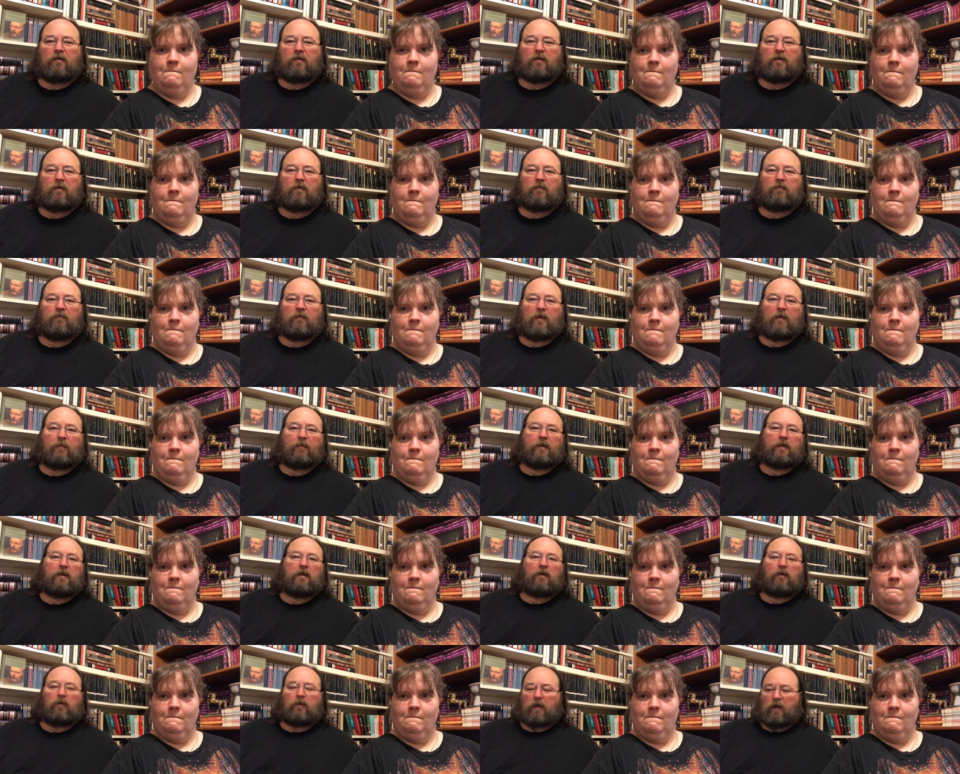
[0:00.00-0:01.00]
Speaker 1: Well, maybe.
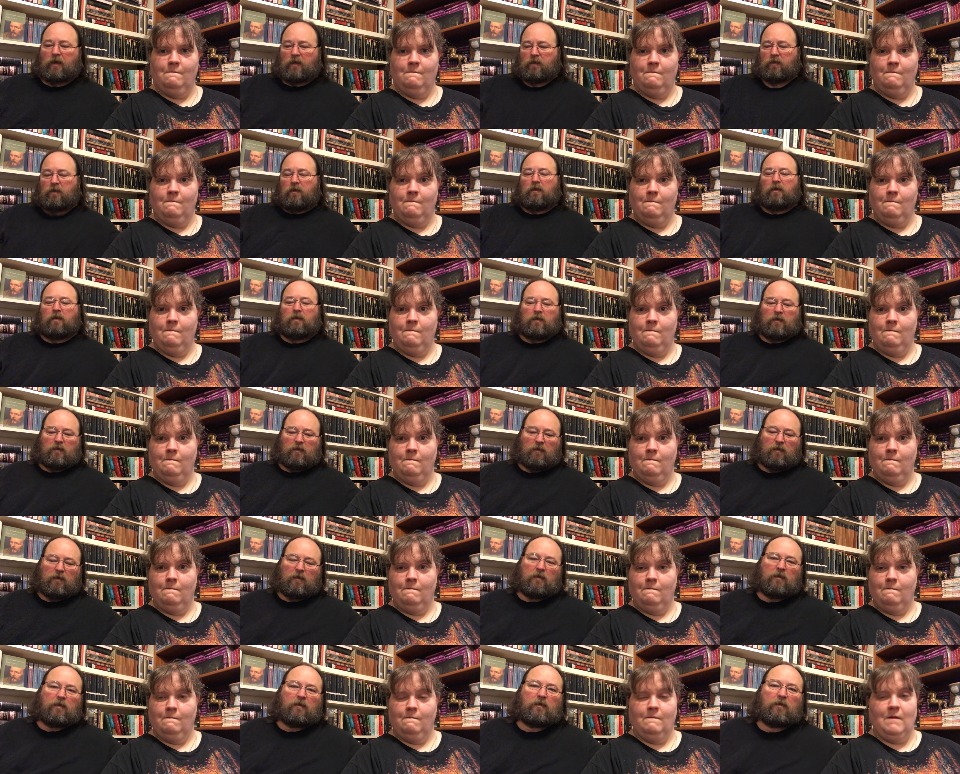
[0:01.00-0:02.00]
Okay.
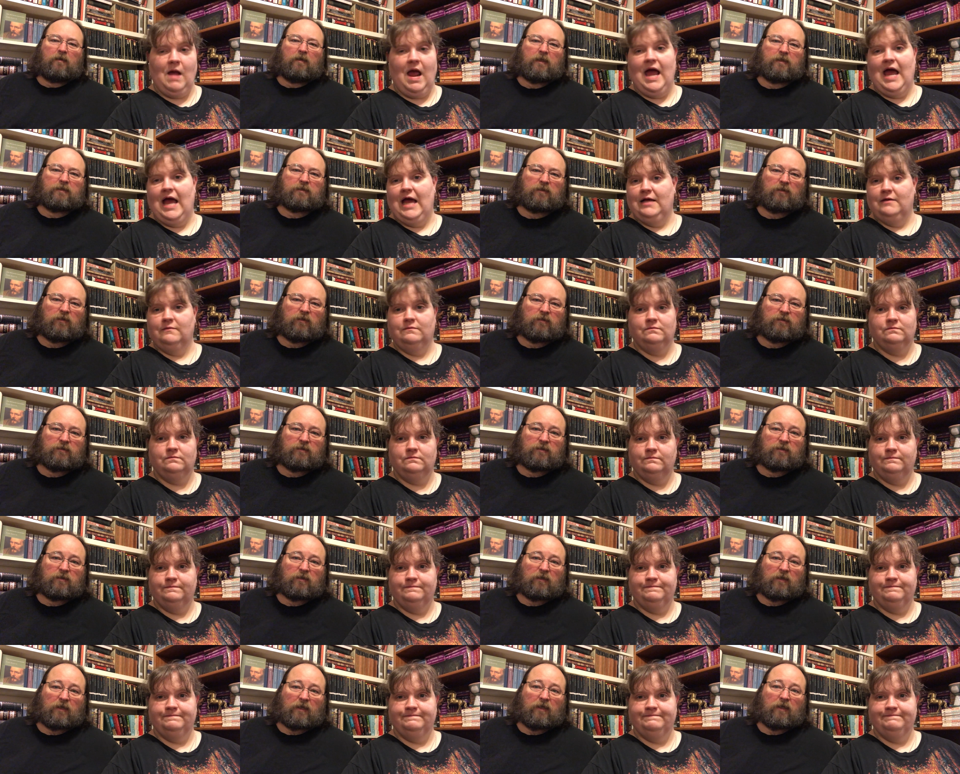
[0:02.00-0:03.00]
That's as good as it's
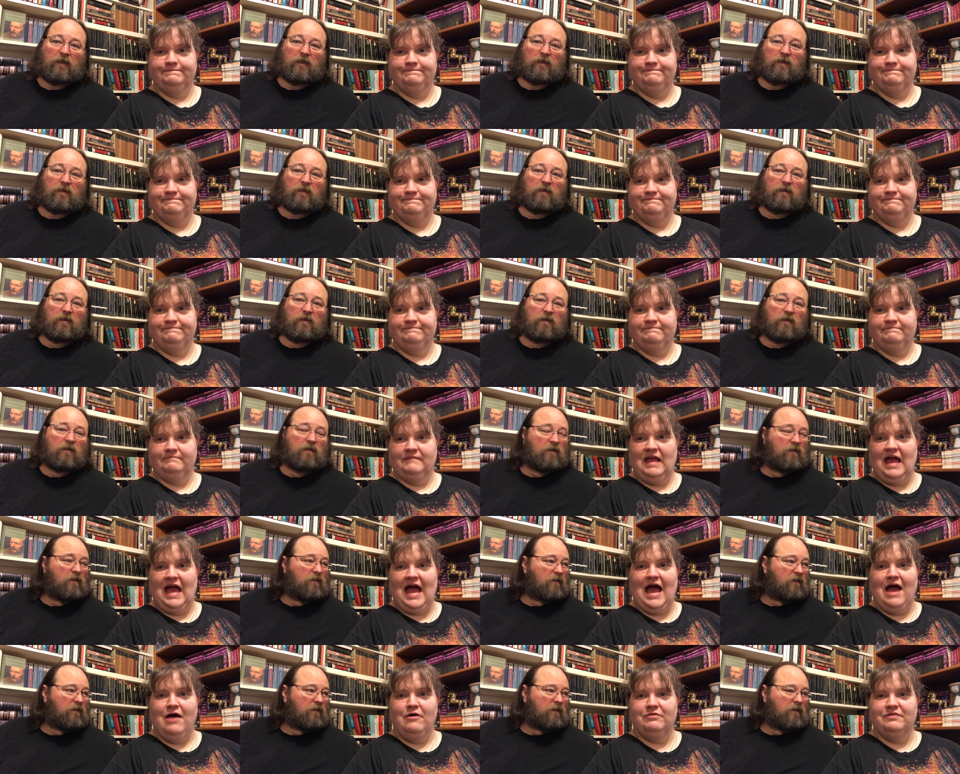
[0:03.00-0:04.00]
gonna get.
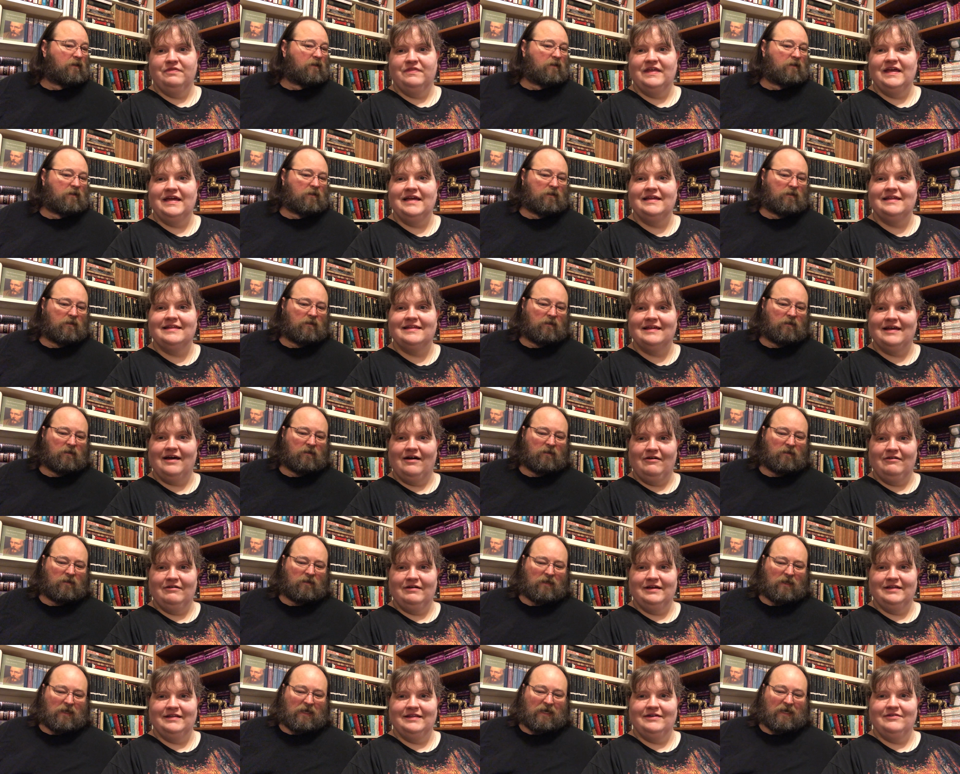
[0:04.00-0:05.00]
Speaker 2: I don't think so.
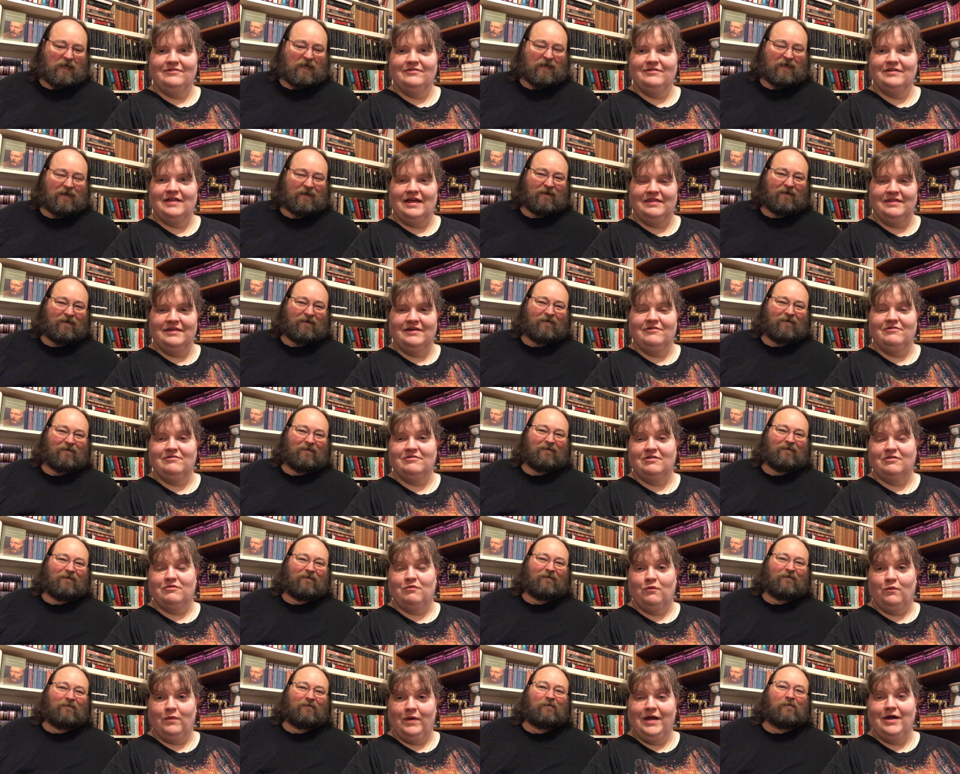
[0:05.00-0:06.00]
I think we're, I think we're
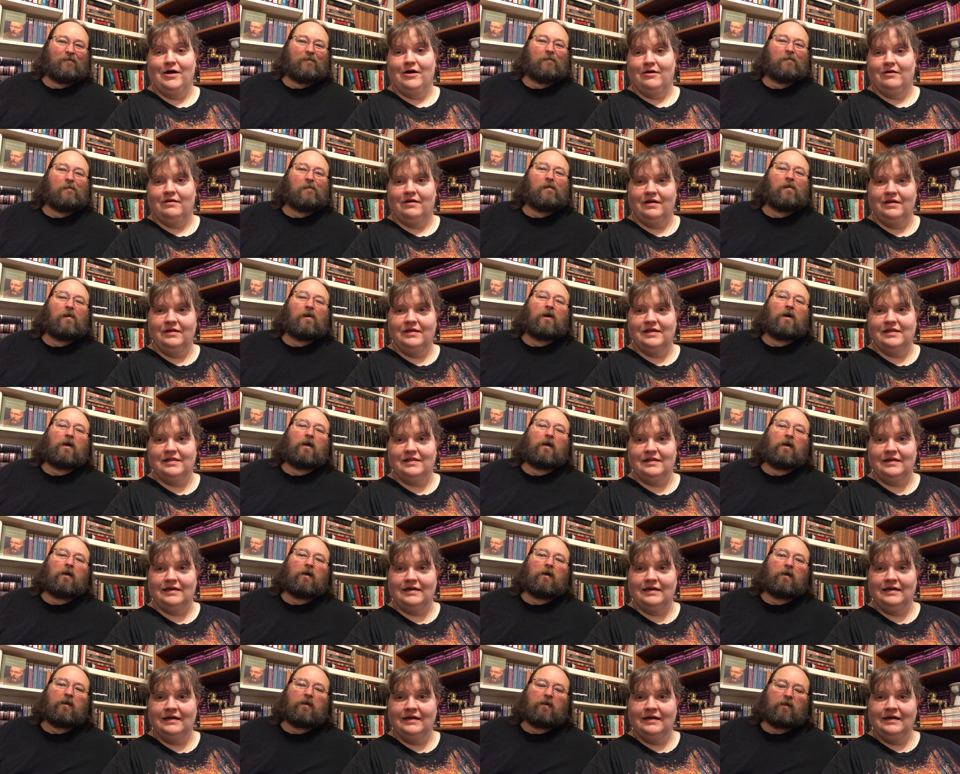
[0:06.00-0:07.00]
just weird,
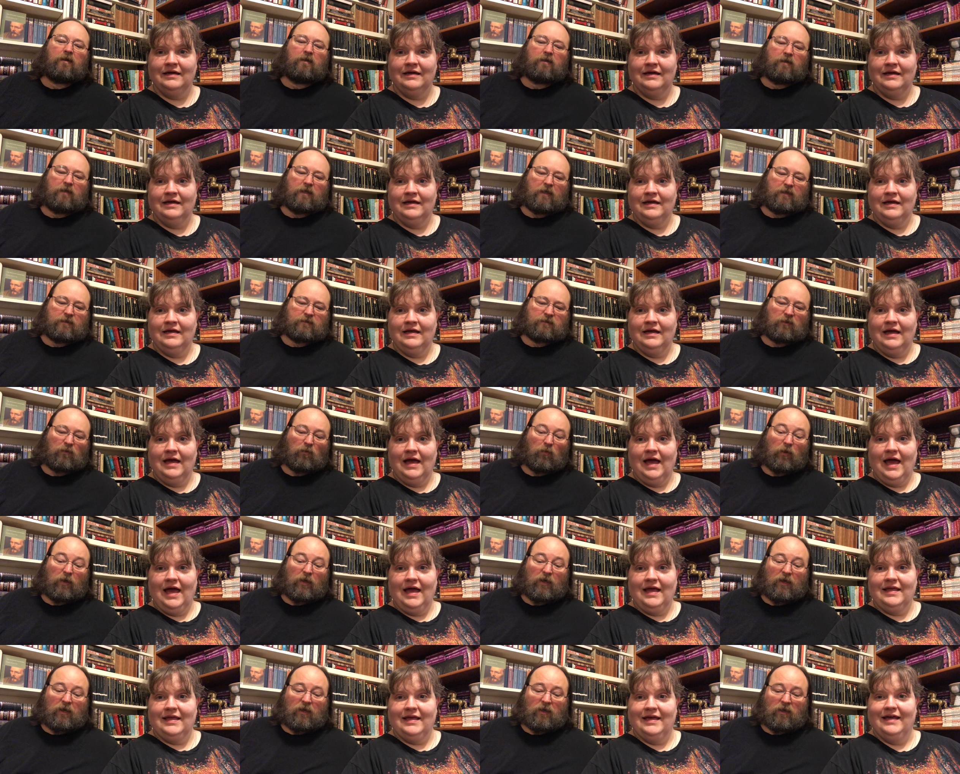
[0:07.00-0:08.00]
honestly.
Speaker 1: Yeah, so
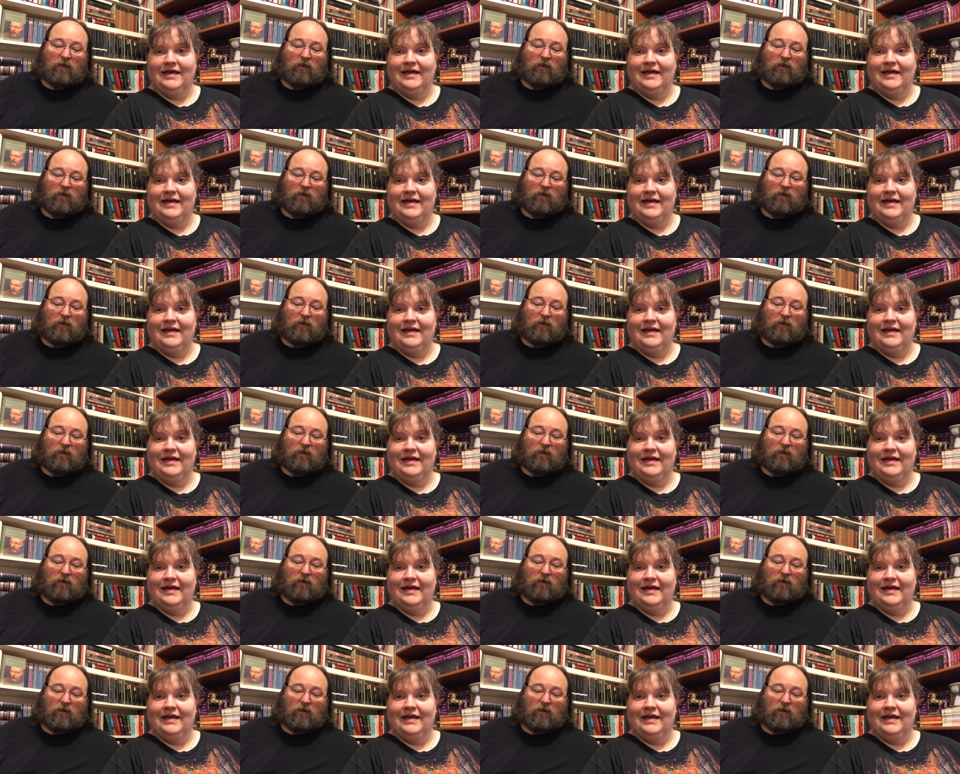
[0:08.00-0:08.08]
we're